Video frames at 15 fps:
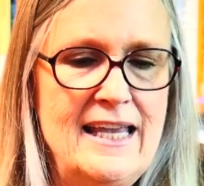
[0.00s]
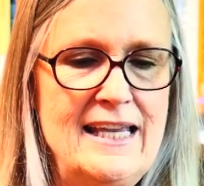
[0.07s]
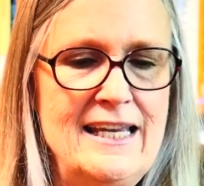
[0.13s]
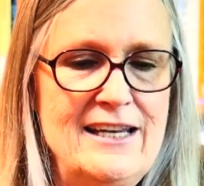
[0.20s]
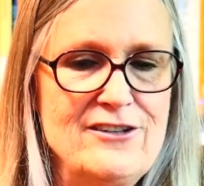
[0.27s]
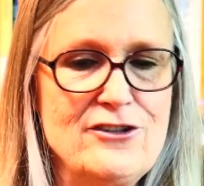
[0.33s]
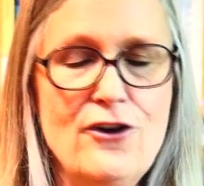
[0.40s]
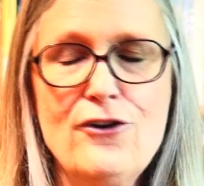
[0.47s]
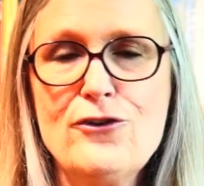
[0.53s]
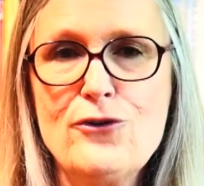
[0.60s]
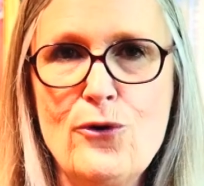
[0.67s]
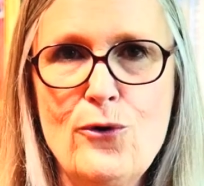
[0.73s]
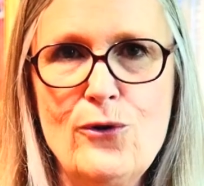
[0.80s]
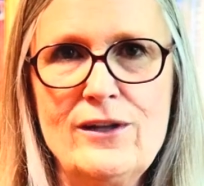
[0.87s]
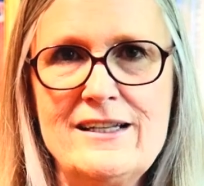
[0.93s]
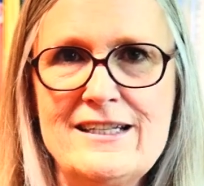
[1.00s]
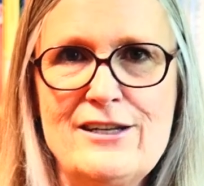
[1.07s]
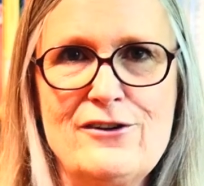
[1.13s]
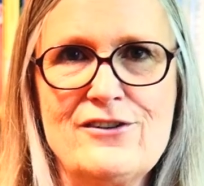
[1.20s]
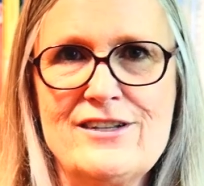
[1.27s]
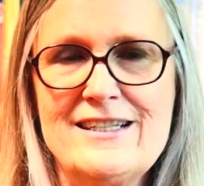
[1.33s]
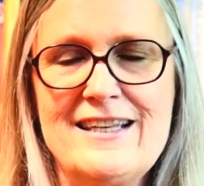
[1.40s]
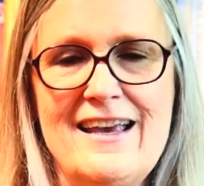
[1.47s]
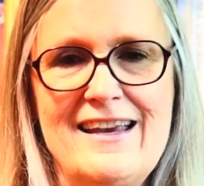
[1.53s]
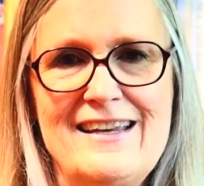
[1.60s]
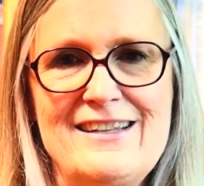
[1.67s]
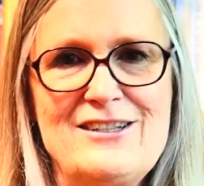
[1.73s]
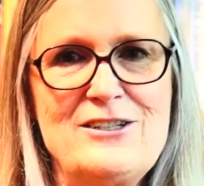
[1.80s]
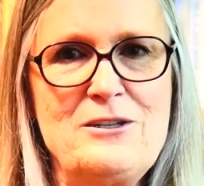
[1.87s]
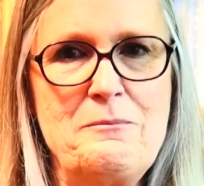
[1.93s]
It is our goal at Sarah's
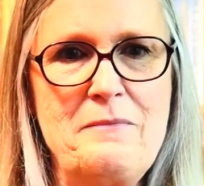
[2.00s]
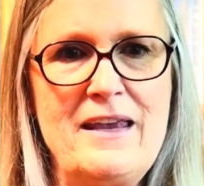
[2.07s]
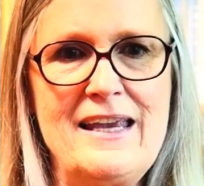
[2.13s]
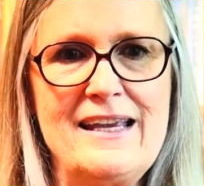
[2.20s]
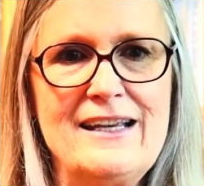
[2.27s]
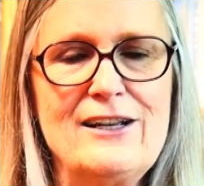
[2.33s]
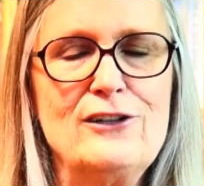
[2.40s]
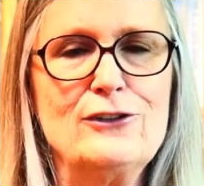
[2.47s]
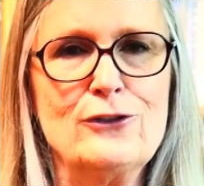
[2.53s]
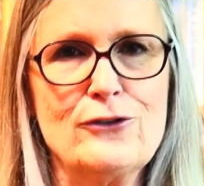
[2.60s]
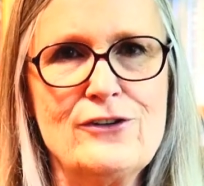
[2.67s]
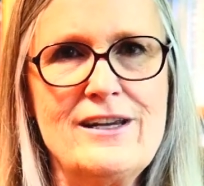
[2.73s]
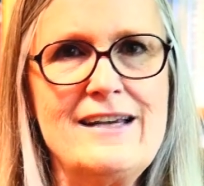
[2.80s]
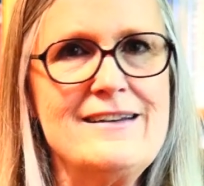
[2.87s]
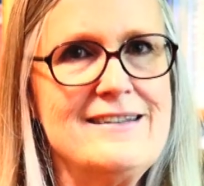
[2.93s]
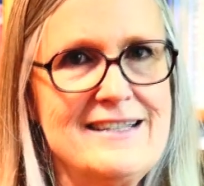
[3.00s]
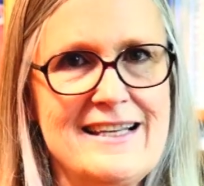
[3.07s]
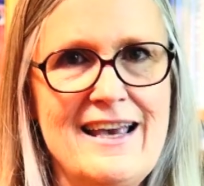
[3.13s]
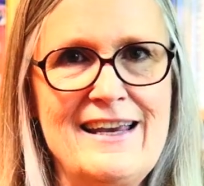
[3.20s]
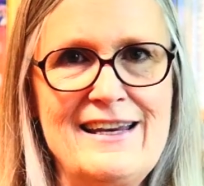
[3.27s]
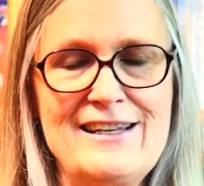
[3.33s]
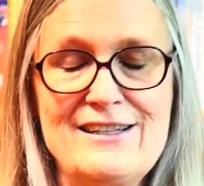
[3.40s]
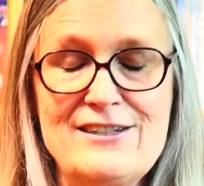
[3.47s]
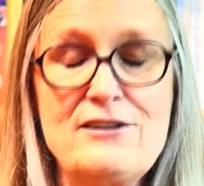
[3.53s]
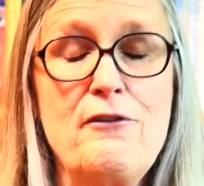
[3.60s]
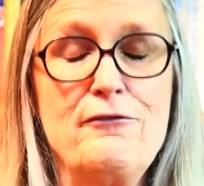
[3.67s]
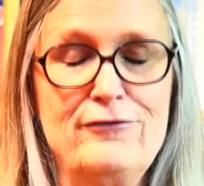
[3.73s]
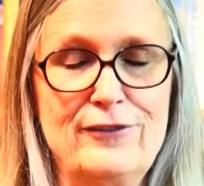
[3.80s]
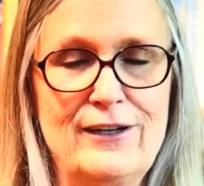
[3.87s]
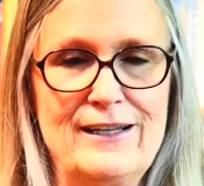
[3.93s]
Science to make learning science
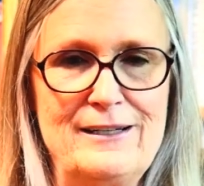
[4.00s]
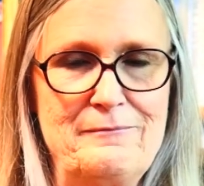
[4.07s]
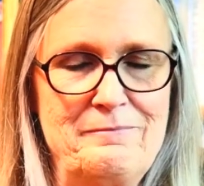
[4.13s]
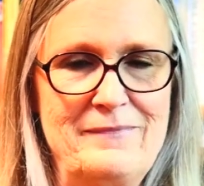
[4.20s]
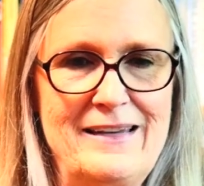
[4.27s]
fun,